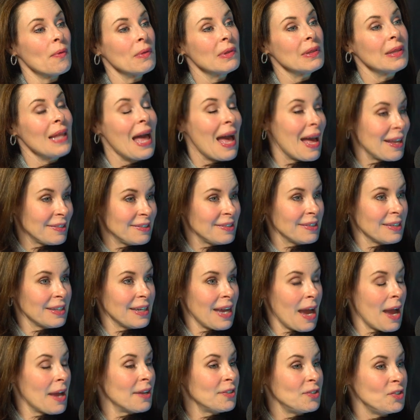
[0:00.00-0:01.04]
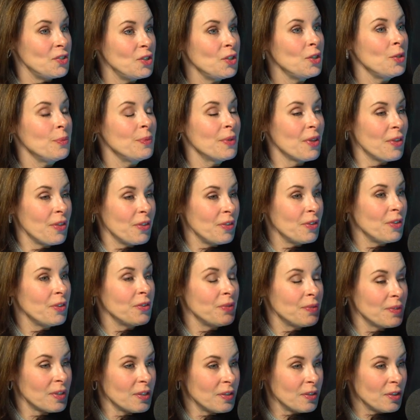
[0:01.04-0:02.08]
Lastly, I assume that
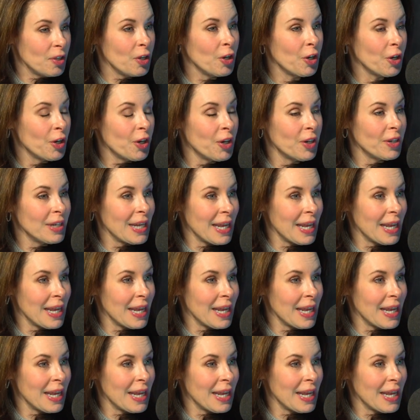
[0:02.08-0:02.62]
the third